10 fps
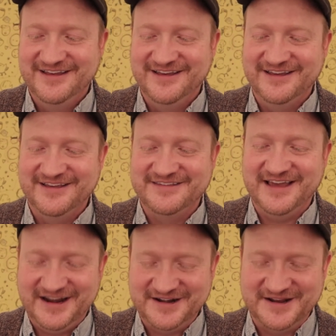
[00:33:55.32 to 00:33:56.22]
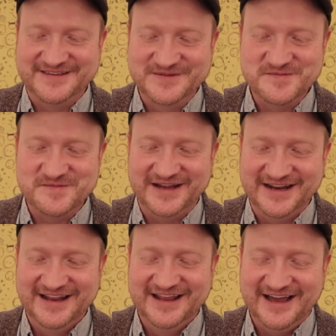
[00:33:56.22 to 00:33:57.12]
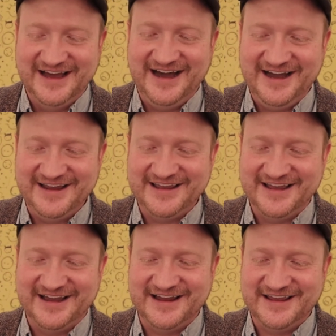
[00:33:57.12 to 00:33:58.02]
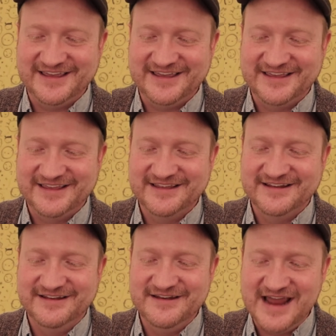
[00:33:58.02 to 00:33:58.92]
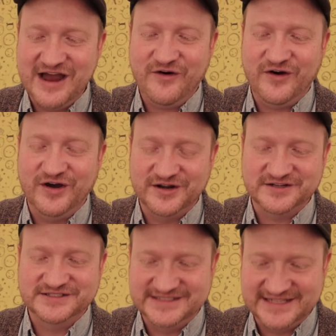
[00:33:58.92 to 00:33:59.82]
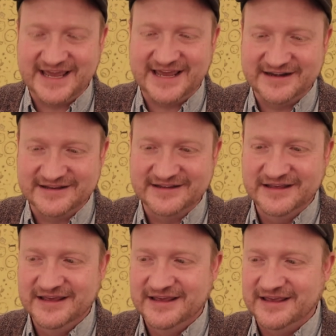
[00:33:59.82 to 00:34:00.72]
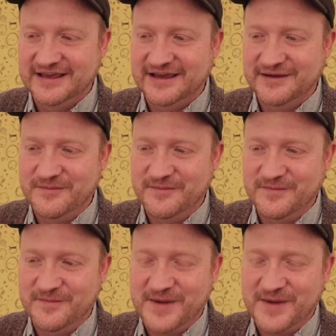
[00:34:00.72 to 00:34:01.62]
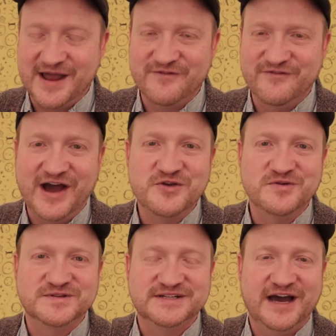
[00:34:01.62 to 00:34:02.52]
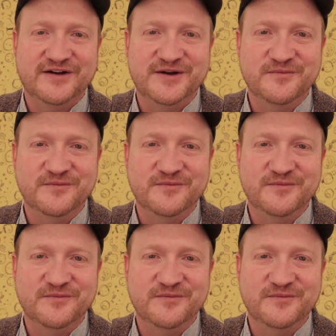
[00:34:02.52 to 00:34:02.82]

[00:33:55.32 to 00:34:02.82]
sadness, but I now understand my value is not on what